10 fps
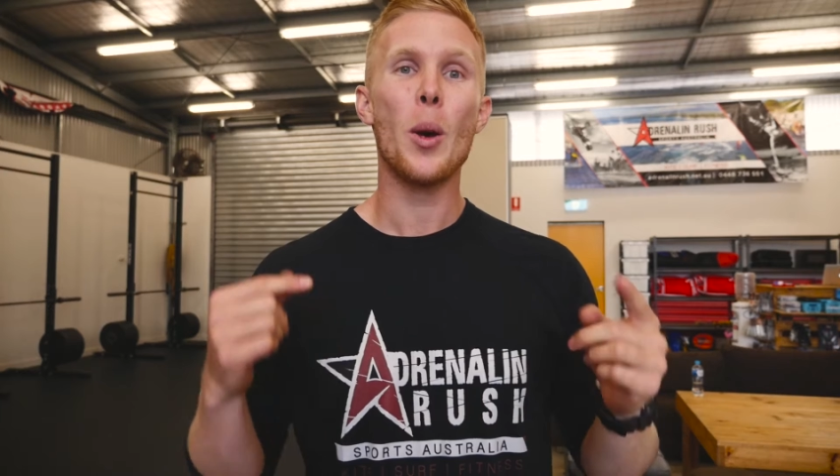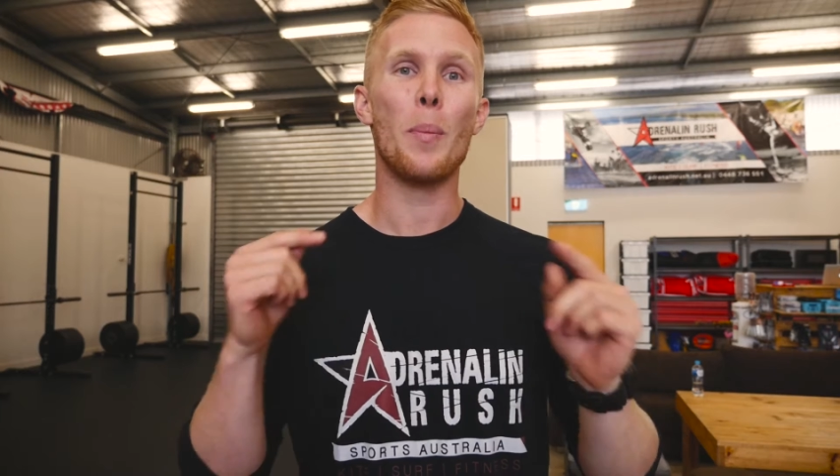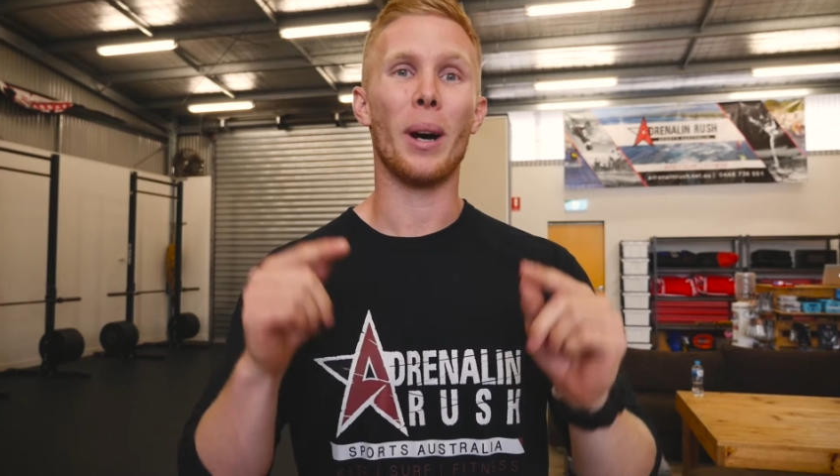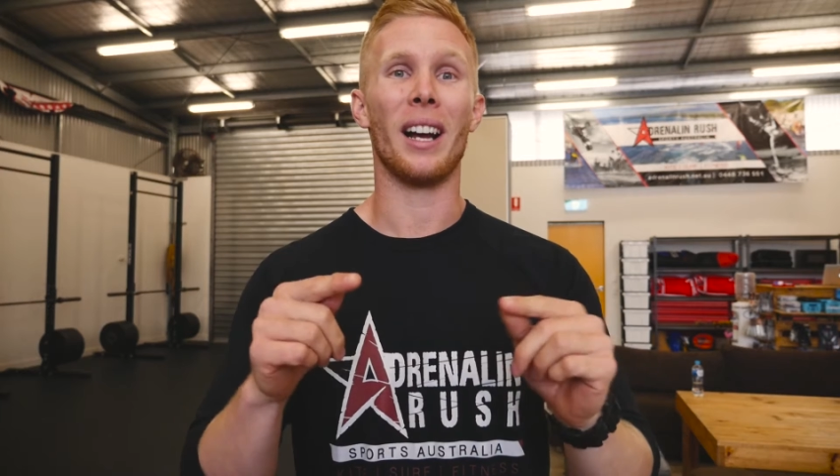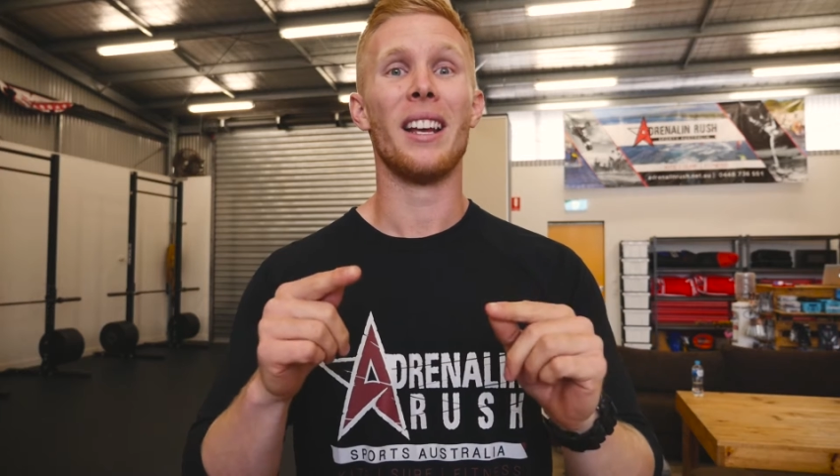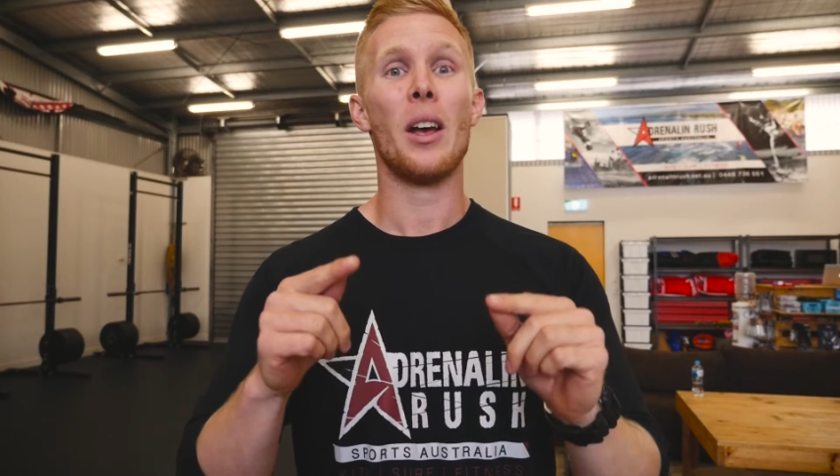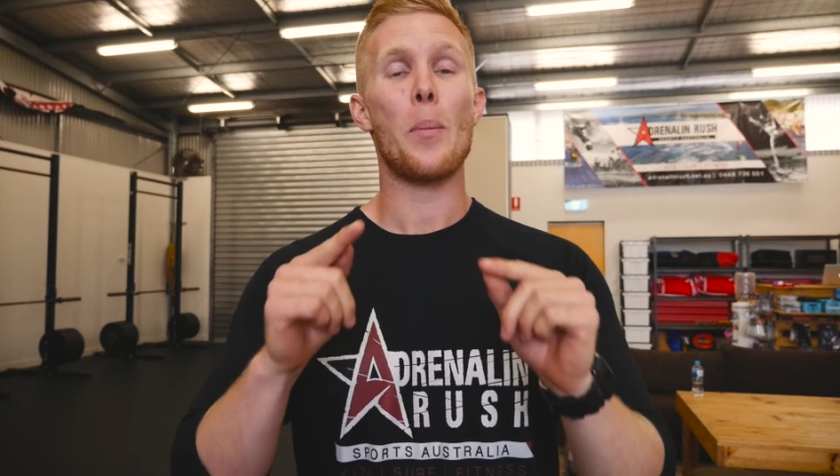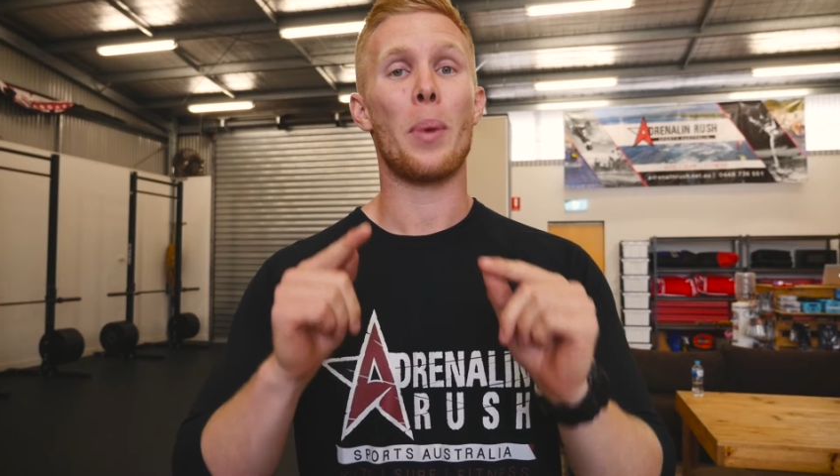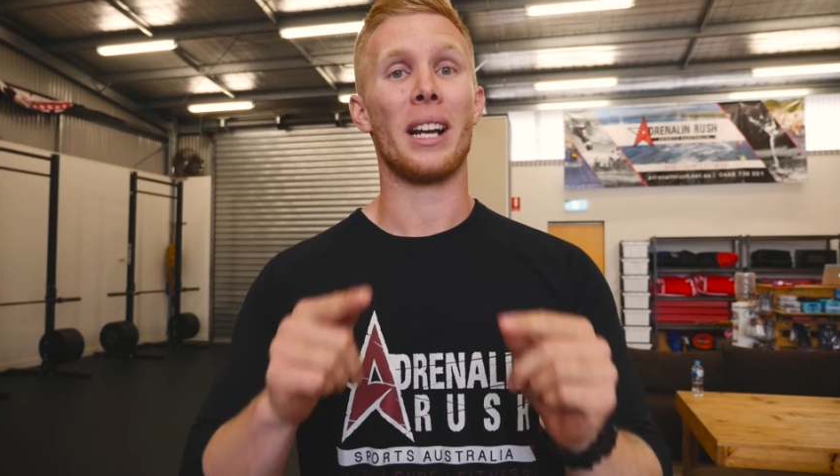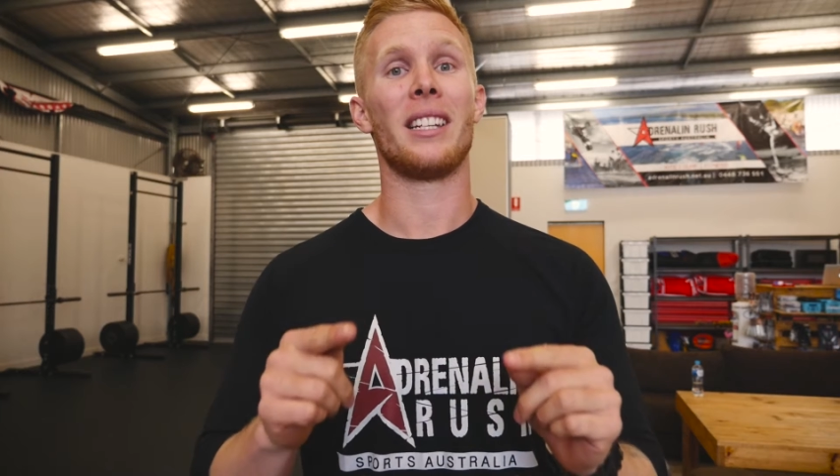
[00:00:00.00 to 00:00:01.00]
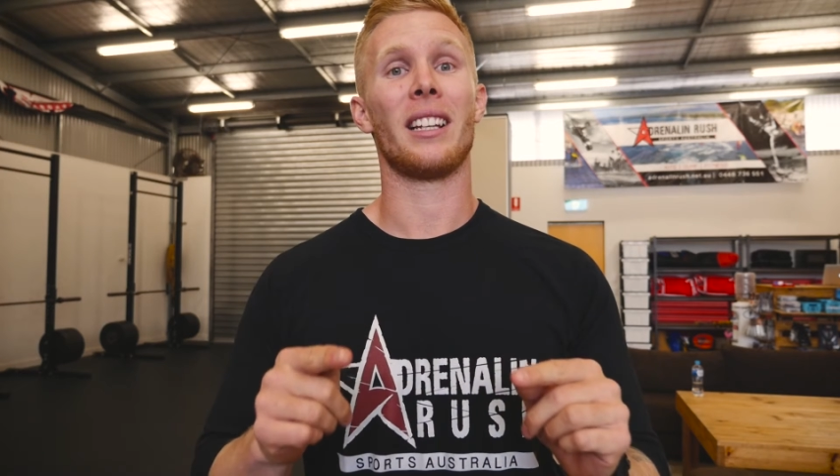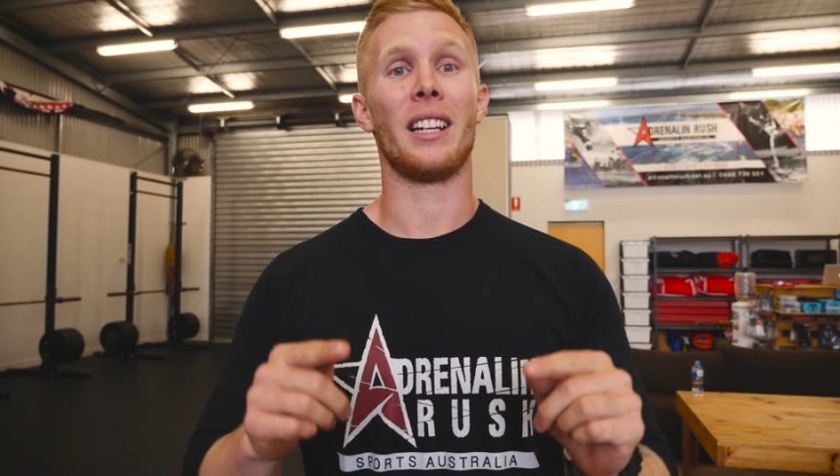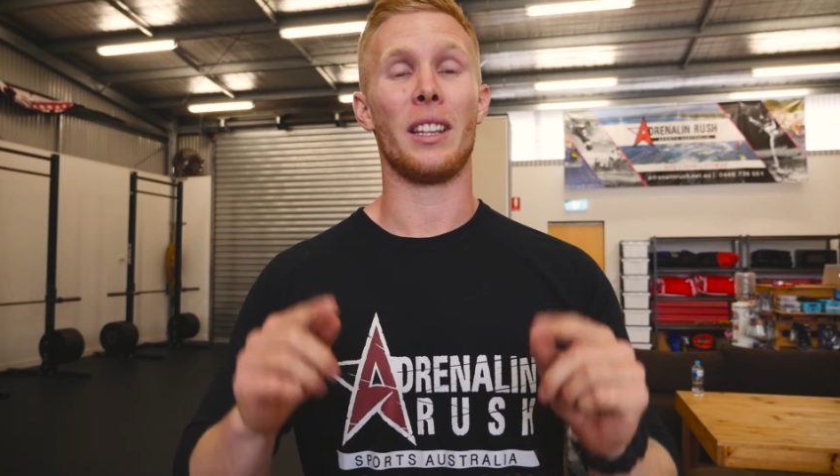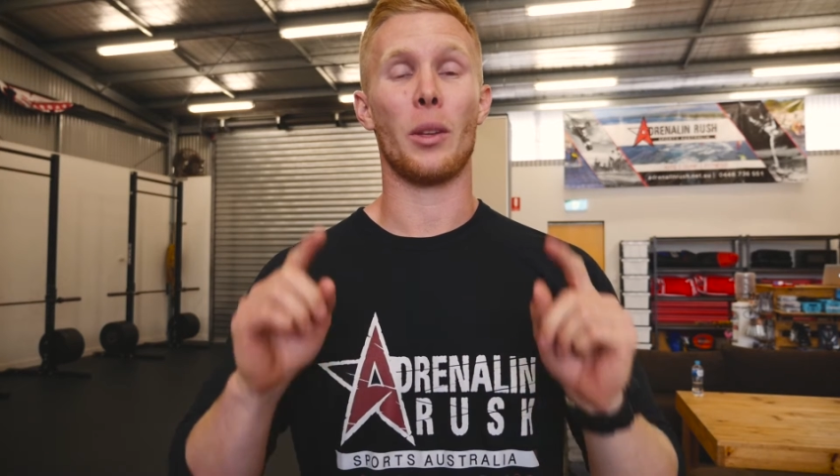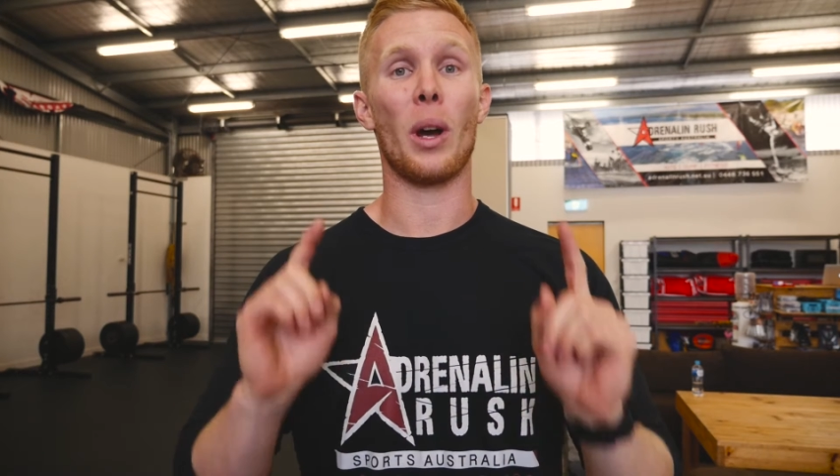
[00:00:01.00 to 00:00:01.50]
But
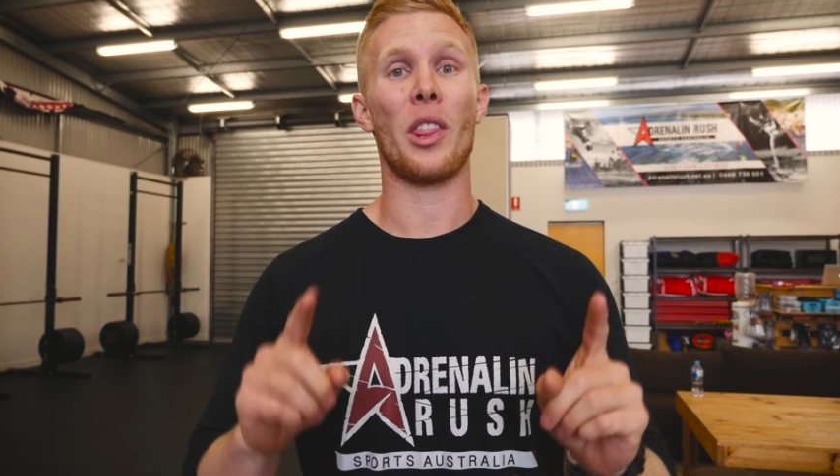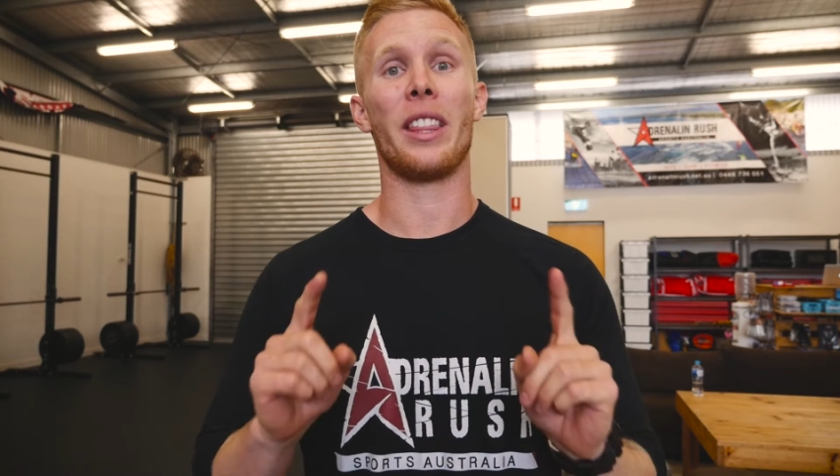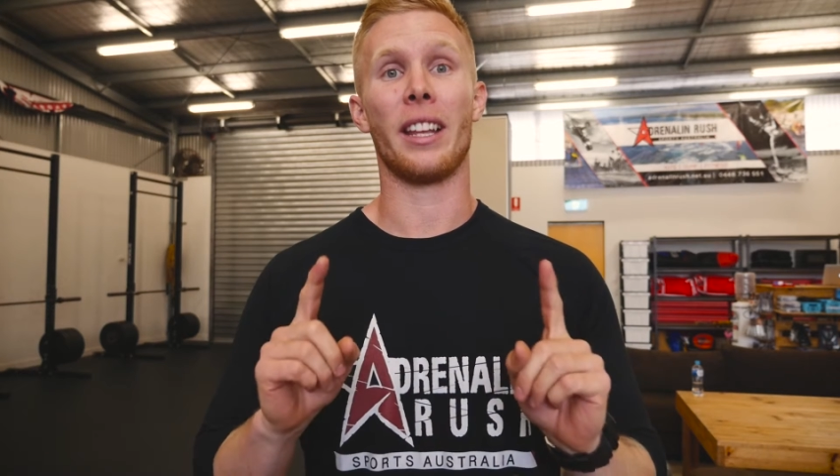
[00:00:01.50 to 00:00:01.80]
basically, the one thing